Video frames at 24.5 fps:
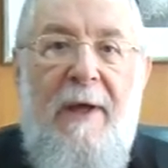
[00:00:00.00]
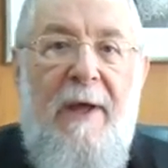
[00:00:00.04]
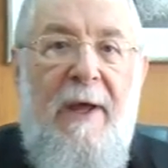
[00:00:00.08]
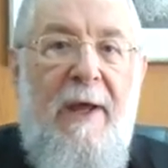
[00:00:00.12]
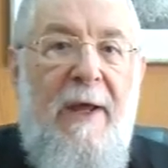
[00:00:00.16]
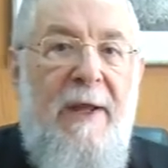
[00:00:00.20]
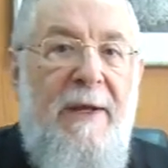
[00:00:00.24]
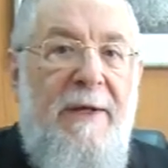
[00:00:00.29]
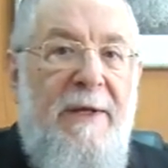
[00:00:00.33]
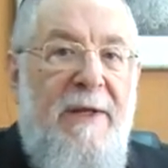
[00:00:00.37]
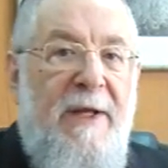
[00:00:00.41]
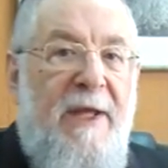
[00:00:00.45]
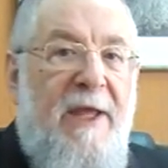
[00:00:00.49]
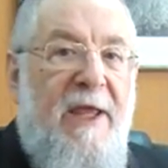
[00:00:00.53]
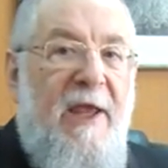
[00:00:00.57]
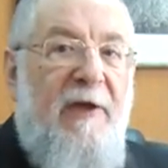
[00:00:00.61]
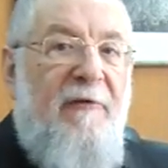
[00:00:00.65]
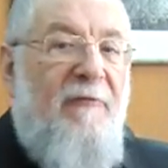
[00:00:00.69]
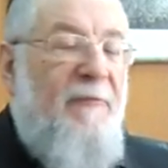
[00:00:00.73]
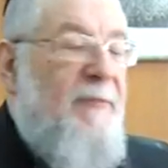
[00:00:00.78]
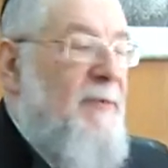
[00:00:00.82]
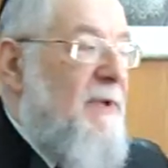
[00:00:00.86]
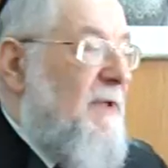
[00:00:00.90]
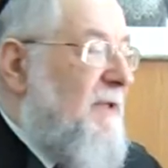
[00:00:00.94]
And he
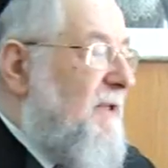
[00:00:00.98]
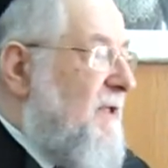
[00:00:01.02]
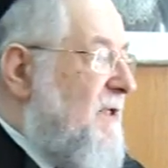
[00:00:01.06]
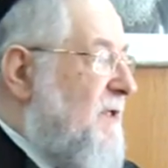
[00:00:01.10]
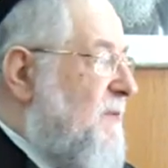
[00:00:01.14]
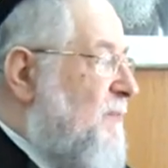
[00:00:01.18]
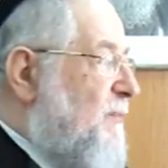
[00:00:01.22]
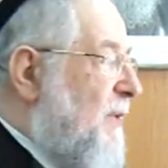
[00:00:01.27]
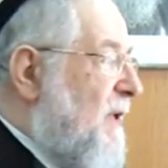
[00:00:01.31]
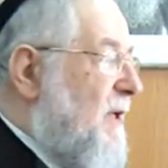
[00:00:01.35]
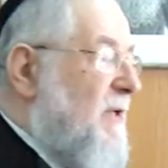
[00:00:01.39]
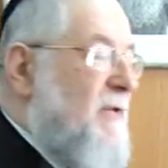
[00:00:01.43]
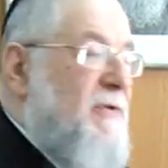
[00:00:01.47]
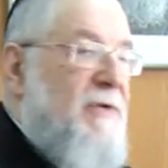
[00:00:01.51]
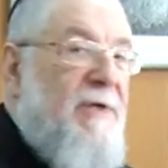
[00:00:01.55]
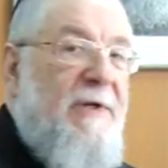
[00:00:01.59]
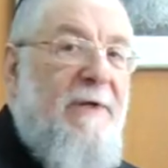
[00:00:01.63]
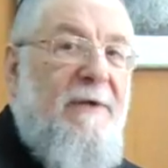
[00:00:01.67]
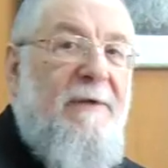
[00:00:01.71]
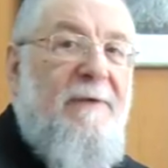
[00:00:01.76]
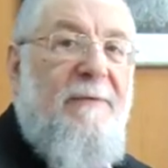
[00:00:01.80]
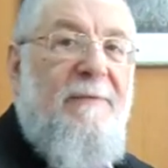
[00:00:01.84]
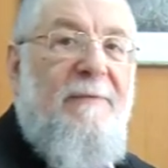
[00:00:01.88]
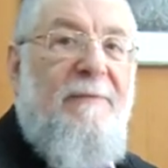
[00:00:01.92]
gave me this
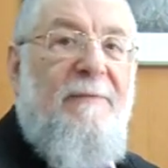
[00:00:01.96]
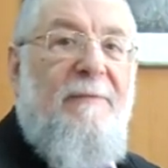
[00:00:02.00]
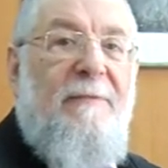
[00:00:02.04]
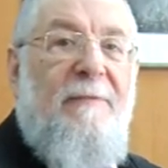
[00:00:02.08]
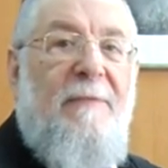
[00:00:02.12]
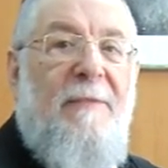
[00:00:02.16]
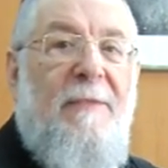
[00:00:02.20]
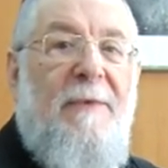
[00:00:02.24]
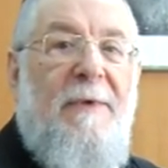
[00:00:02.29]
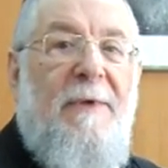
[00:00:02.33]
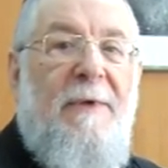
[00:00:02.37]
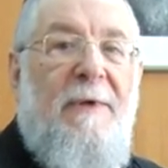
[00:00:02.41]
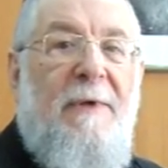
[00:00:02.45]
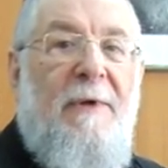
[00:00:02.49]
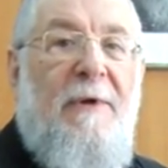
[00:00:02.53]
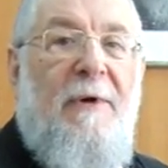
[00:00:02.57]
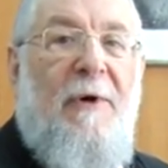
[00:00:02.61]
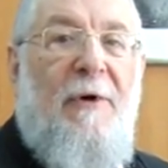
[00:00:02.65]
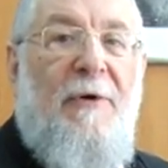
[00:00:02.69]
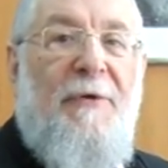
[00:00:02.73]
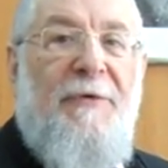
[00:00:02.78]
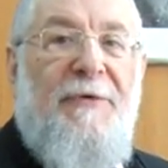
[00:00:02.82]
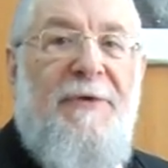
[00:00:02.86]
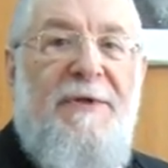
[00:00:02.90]
picture
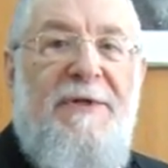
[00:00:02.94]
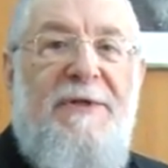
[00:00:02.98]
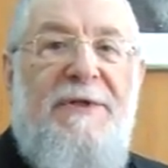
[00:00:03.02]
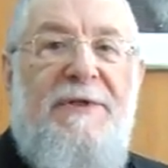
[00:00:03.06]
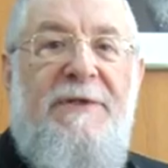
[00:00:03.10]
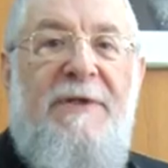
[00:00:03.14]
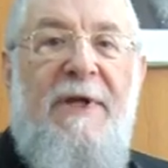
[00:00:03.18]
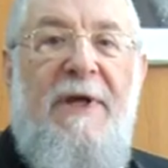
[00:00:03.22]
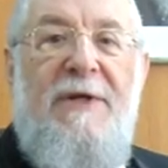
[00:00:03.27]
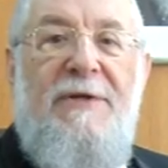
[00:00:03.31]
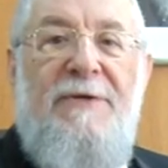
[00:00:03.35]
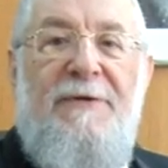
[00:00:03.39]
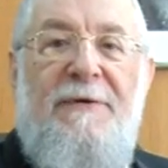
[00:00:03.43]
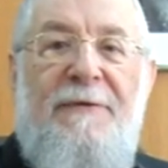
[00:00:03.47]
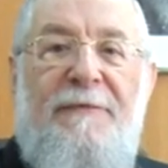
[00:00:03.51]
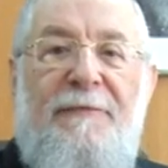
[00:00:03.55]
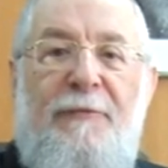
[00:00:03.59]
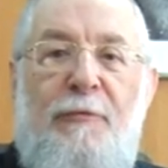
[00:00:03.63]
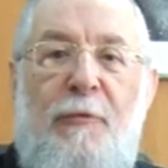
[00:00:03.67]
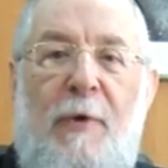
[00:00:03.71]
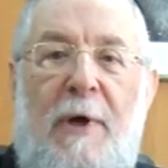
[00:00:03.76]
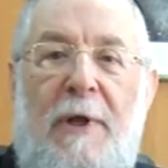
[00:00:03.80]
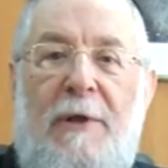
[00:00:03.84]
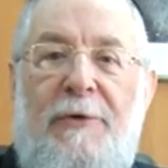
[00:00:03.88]
on the stage
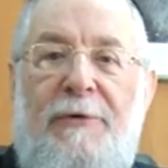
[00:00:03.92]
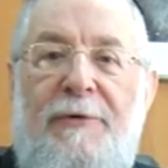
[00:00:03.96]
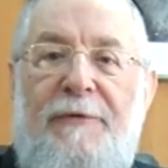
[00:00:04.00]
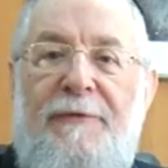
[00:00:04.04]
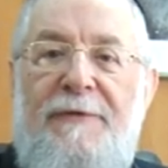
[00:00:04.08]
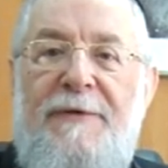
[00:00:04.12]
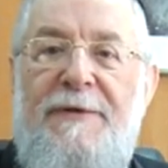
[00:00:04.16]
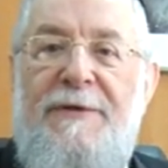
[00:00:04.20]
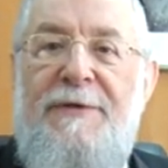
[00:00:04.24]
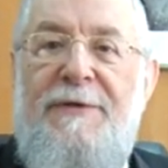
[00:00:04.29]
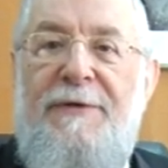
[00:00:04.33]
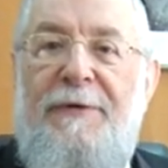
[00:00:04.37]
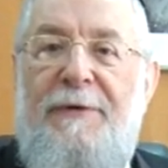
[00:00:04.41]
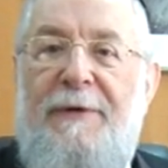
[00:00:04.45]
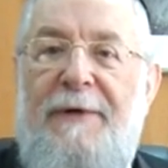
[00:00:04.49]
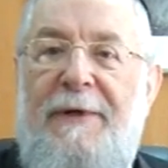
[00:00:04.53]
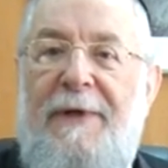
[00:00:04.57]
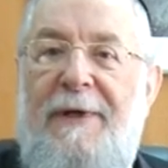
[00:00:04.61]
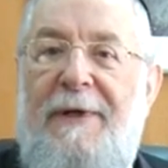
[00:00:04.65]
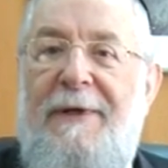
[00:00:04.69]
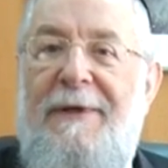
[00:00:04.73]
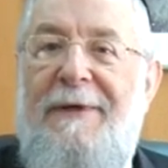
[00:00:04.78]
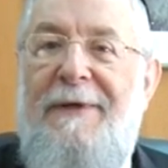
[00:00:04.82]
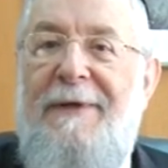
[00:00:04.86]
of Waldorf
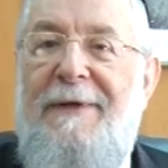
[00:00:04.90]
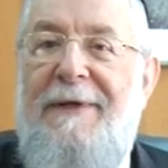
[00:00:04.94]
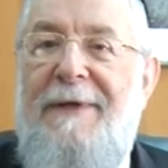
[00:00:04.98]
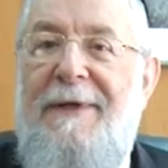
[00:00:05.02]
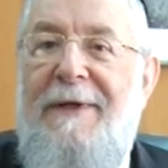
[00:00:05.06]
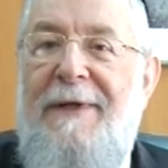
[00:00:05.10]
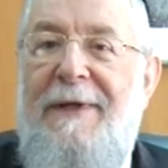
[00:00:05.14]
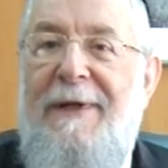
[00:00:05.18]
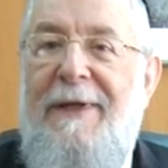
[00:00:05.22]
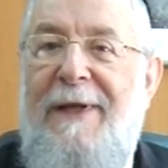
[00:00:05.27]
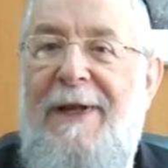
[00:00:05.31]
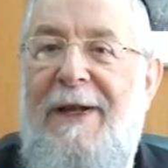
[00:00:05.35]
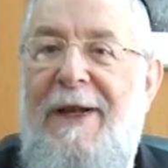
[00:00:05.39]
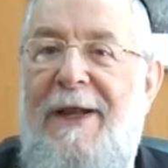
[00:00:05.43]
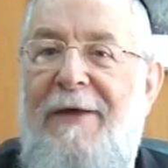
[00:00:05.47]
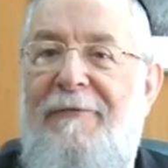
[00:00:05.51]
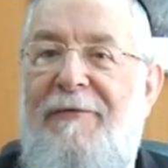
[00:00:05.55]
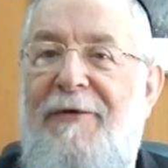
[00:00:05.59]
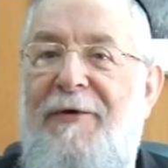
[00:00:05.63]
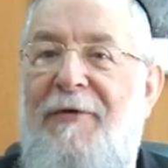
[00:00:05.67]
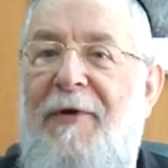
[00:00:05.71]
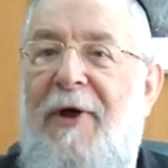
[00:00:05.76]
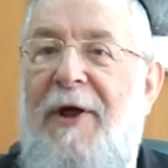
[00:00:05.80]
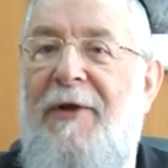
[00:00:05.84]
Astoria.
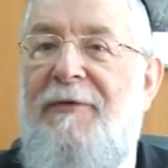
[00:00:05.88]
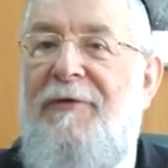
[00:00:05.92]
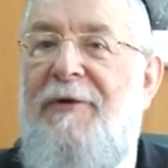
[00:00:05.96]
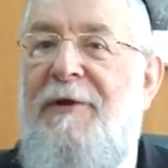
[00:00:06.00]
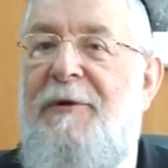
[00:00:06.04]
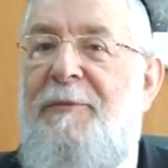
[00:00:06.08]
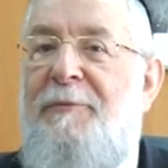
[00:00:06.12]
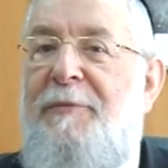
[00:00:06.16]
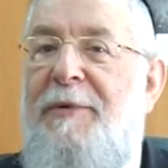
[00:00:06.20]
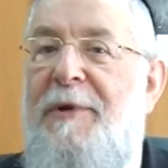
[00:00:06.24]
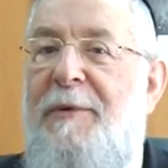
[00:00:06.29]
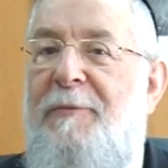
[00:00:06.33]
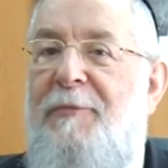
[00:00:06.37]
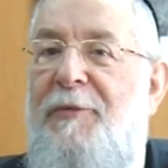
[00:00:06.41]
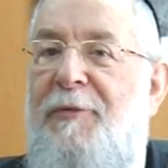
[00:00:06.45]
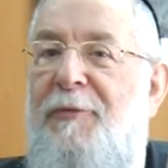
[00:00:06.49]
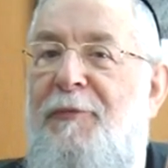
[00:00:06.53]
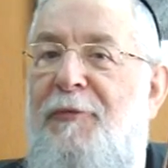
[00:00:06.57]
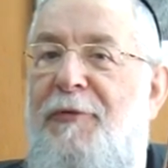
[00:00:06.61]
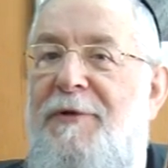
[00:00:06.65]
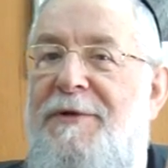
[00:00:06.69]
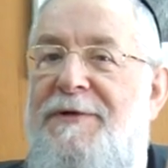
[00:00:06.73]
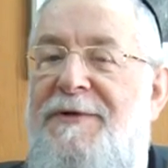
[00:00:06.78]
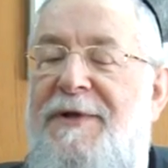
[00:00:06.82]
1,100 people
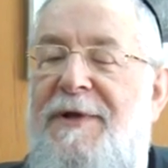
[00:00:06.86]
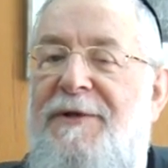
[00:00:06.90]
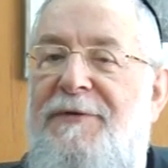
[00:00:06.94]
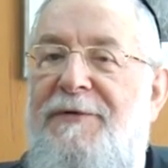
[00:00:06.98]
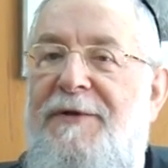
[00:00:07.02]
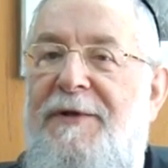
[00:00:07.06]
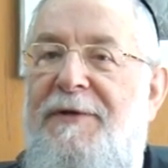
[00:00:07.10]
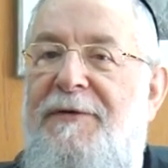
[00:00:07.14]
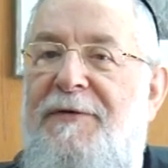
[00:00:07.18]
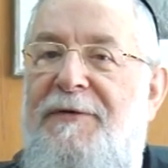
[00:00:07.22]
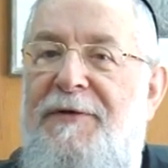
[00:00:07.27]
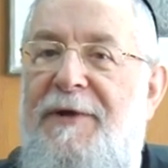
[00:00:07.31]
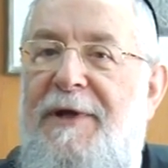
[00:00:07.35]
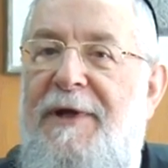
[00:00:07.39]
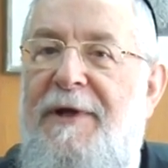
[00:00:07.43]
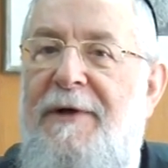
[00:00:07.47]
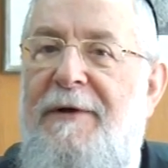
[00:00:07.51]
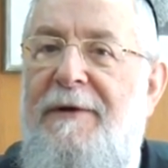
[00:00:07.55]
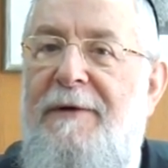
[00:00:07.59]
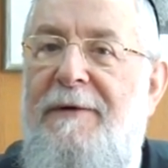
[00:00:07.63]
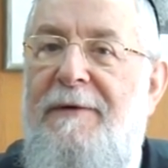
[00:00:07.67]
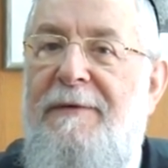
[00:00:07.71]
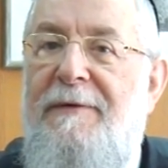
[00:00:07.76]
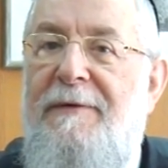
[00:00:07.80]
presented there.